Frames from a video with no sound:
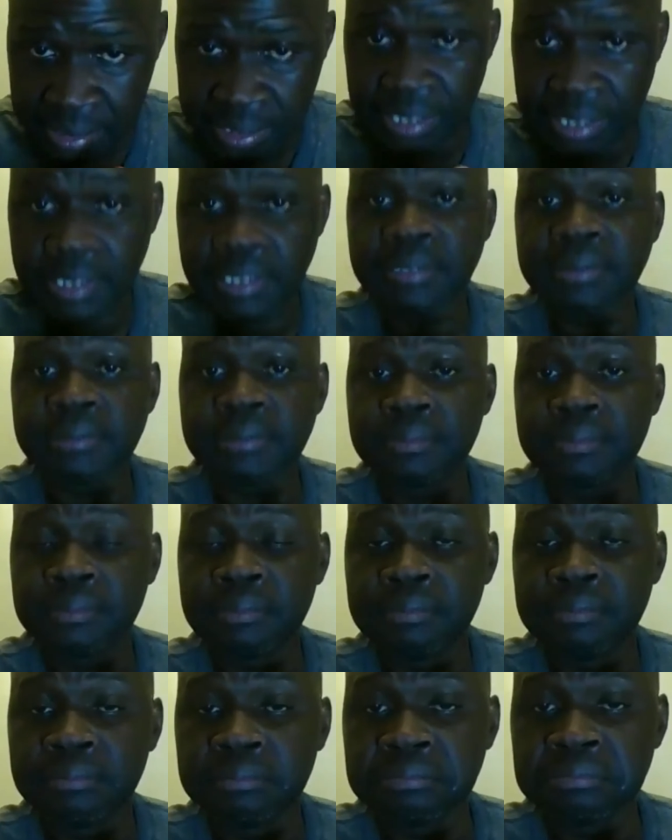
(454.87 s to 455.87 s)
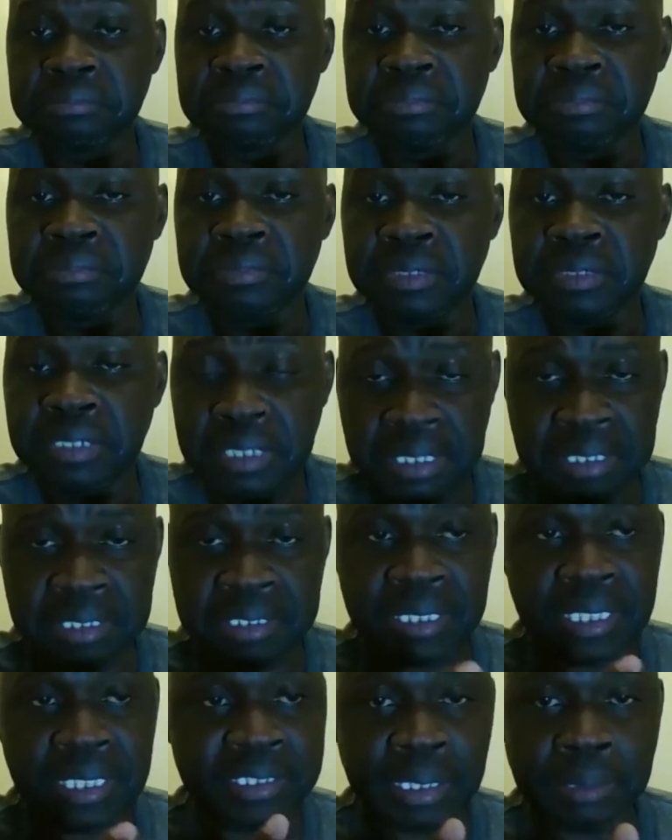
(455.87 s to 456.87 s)
thinking?
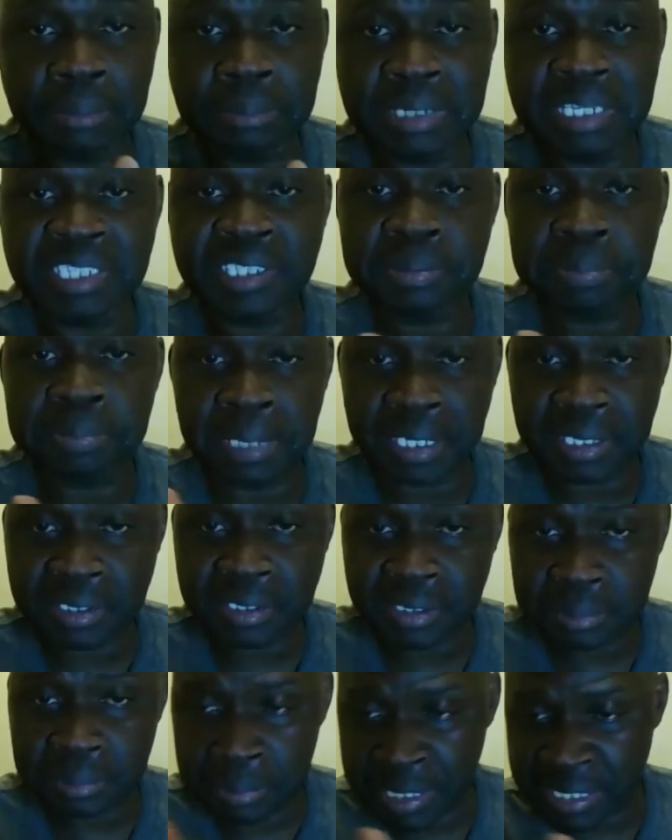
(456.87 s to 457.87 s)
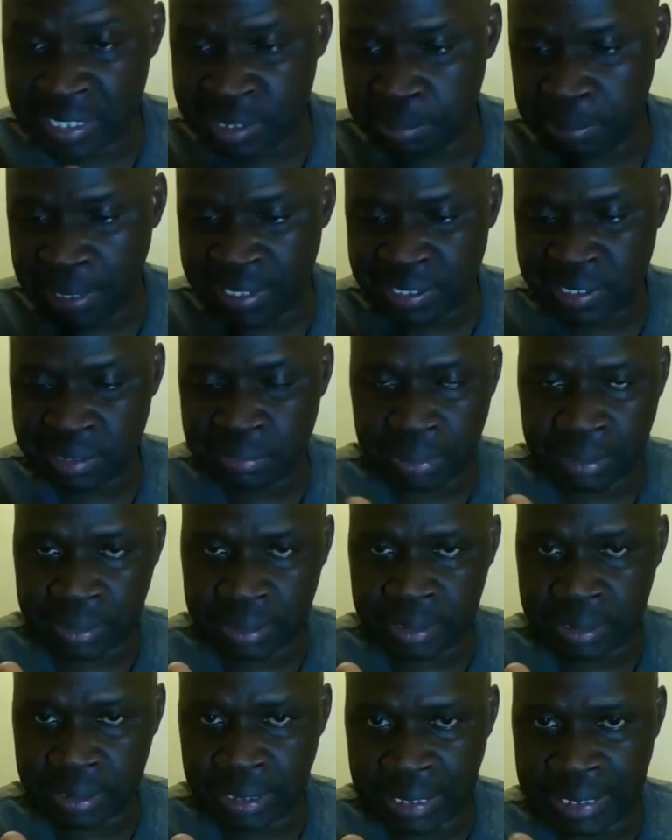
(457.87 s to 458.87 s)
Is there some
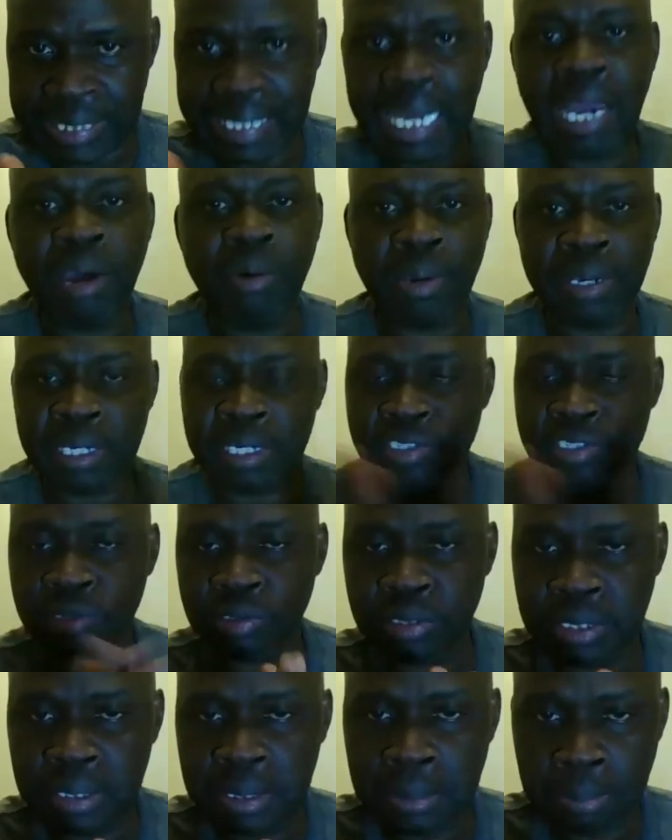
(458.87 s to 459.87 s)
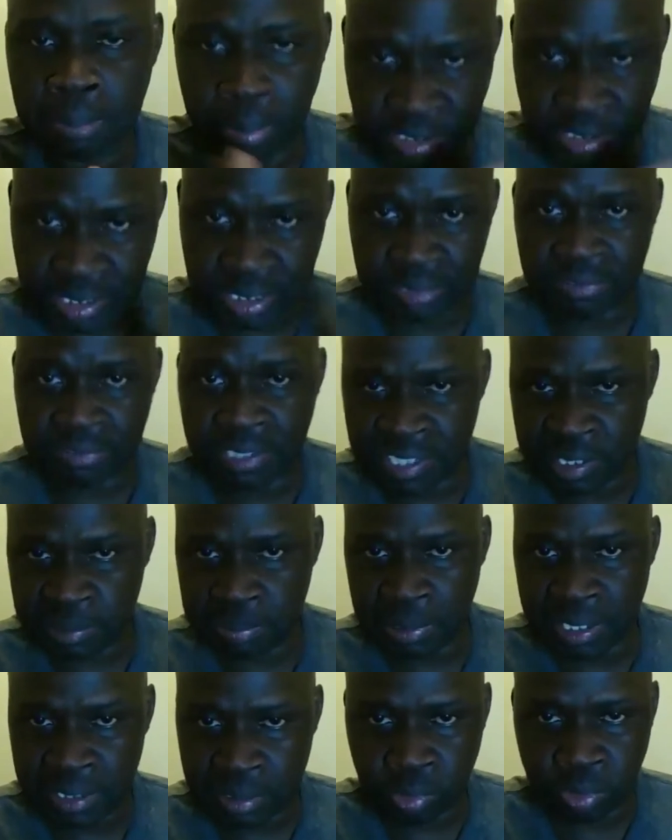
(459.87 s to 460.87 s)
displacement in how I reason? Positive
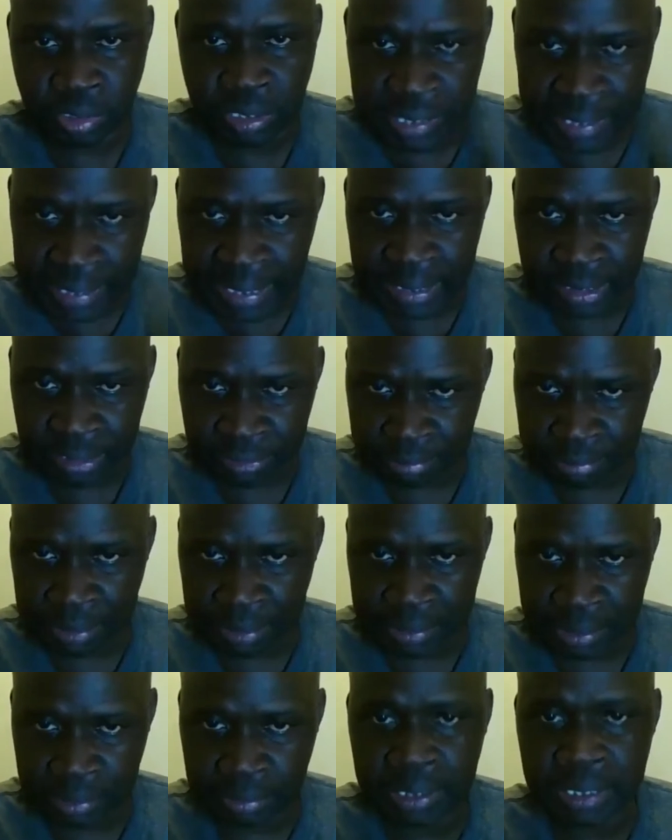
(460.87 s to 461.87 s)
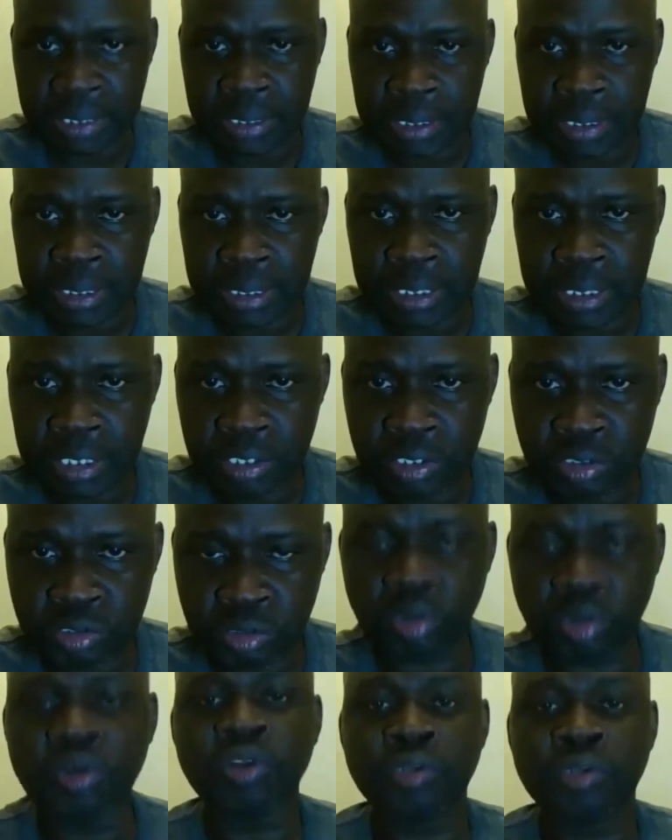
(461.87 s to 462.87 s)
displacement, not negative, by the way.
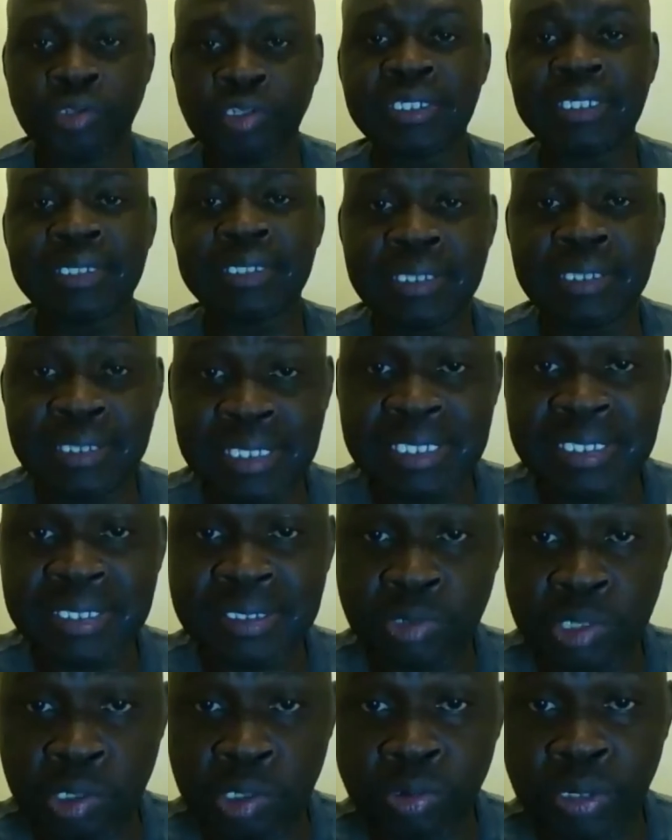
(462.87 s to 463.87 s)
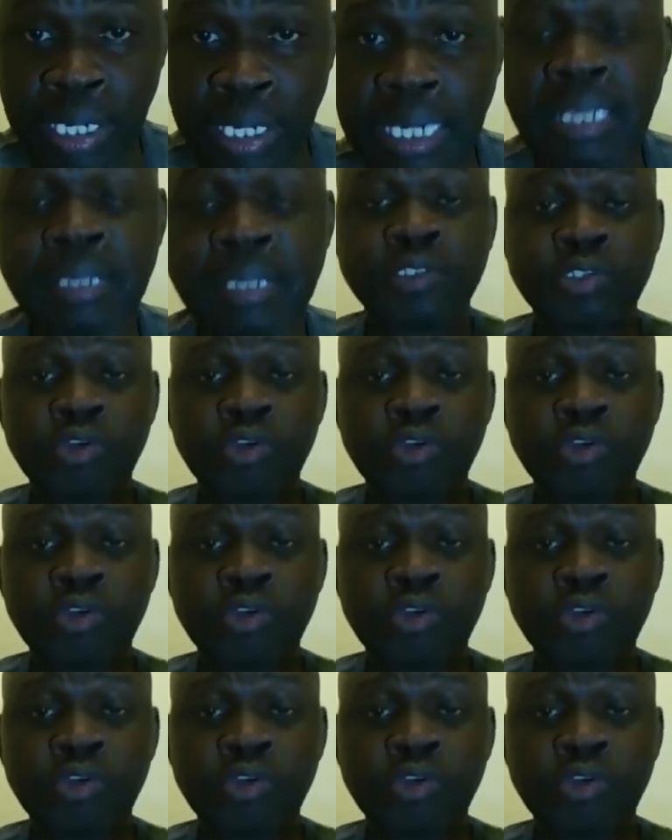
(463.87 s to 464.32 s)
So those are the things we look at.